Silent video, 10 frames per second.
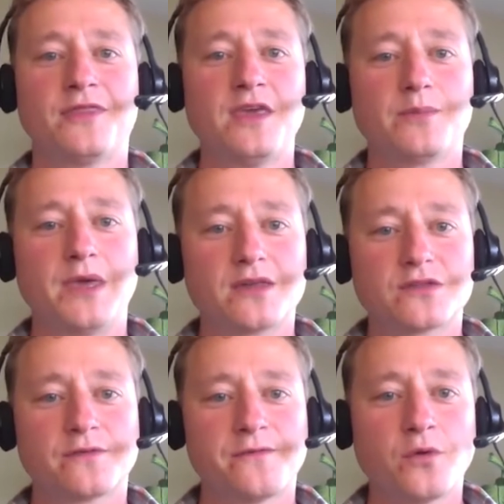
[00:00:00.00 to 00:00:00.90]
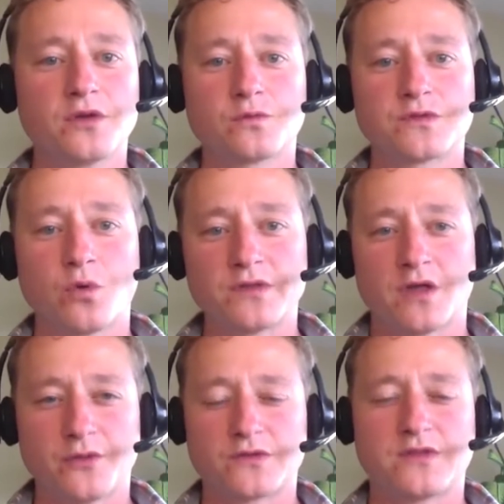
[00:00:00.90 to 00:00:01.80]
I think because her focus was always
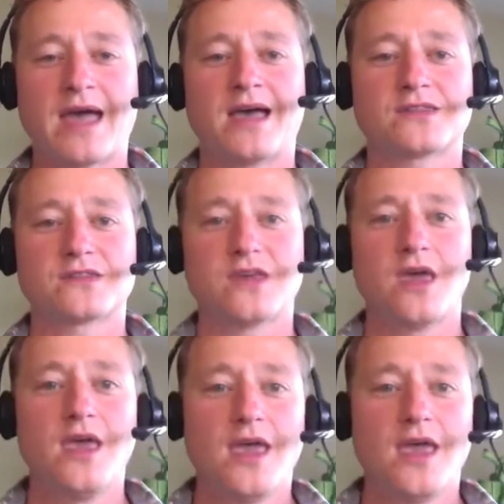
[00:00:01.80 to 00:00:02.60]
on those tasks.